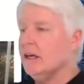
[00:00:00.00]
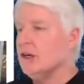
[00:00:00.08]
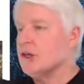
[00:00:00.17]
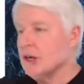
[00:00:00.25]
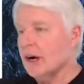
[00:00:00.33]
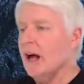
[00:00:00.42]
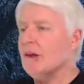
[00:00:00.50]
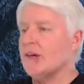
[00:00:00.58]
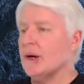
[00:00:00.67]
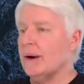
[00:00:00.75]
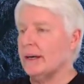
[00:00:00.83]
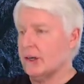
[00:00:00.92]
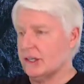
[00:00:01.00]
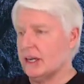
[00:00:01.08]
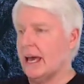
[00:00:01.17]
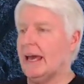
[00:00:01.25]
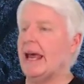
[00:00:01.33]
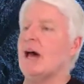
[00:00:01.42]
You should also
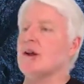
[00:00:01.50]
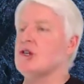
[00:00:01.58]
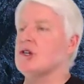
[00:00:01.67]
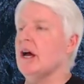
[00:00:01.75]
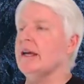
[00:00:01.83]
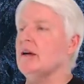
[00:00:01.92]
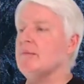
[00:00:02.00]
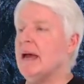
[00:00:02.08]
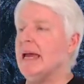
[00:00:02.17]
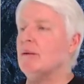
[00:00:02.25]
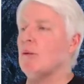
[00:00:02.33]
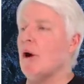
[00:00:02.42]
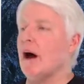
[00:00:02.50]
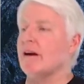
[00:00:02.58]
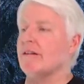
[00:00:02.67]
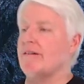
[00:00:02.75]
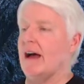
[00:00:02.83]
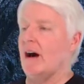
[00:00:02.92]
understand how to shut your main
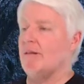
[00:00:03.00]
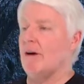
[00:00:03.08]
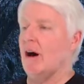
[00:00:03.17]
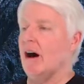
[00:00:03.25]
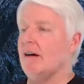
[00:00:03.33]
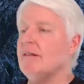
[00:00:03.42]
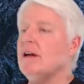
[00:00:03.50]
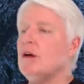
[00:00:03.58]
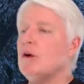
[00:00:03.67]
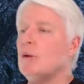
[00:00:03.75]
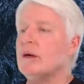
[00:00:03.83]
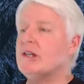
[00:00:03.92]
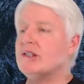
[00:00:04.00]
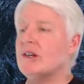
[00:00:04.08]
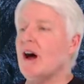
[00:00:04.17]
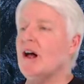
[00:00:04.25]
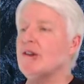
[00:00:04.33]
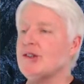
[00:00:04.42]
water valve off, which is
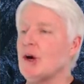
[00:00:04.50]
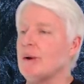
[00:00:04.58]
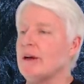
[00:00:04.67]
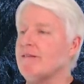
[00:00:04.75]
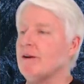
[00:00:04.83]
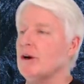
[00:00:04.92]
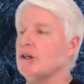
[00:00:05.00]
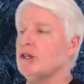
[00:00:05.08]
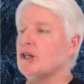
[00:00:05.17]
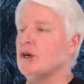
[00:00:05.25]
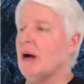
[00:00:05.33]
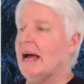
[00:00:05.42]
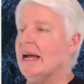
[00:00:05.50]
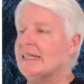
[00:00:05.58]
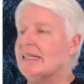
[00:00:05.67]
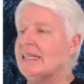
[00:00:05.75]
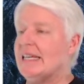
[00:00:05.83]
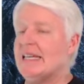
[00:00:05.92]
also referred to
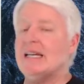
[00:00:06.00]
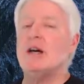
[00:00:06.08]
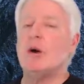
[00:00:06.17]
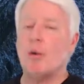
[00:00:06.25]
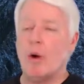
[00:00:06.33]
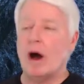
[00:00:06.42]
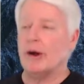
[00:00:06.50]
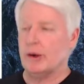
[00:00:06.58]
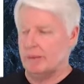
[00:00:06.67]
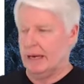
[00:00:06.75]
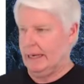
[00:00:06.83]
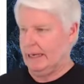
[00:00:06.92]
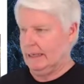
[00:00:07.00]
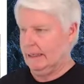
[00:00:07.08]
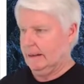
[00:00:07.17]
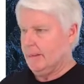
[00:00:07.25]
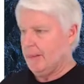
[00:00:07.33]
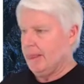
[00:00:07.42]
as the water main.
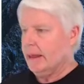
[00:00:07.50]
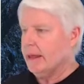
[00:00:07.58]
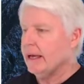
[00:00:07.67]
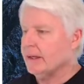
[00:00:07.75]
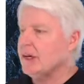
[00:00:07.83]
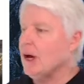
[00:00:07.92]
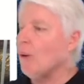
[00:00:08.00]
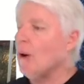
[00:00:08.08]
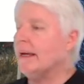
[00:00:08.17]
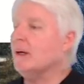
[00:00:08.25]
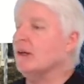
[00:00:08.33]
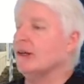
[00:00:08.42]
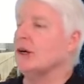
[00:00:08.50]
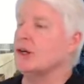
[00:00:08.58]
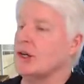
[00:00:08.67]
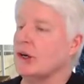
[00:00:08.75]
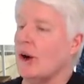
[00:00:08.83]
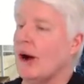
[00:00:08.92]
And so what you'll do
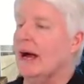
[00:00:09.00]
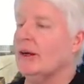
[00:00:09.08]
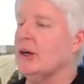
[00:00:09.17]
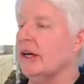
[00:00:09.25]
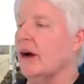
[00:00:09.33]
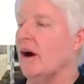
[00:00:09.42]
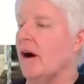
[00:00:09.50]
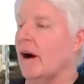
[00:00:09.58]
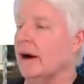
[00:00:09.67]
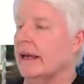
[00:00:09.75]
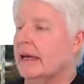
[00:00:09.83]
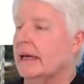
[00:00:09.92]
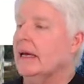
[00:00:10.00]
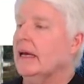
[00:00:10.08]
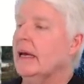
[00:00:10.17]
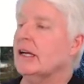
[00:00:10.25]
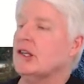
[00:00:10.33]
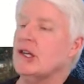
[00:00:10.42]
is you'll go out in your yard.
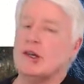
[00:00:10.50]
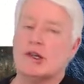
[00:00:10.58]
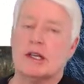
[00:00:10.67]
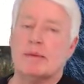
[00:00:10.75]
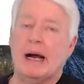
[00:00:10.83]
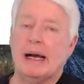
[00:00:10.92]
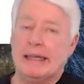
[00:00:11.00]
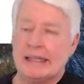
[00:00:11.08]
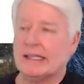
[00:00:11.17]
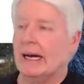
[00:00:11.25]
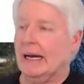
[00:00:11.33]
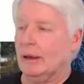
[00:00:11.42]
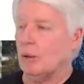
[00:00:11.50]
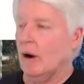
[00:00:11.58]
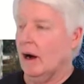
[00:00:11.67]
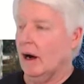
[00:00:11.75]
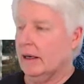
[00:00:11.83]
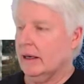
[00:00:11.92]
It's usually by the
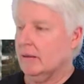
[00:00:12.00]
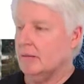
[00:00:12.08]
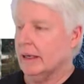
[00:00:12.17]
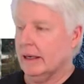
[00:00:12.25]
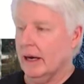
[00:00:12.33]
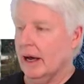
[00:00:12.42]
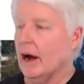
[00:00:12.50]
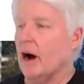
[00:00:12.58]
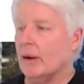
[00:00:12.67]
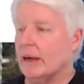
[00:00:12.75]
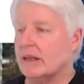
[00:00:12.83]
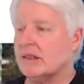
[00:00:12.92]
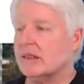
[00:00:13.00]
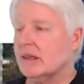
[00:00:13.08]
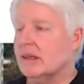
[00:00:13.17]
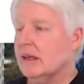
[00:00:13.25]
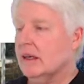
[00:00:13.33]
sidewalk, but not always.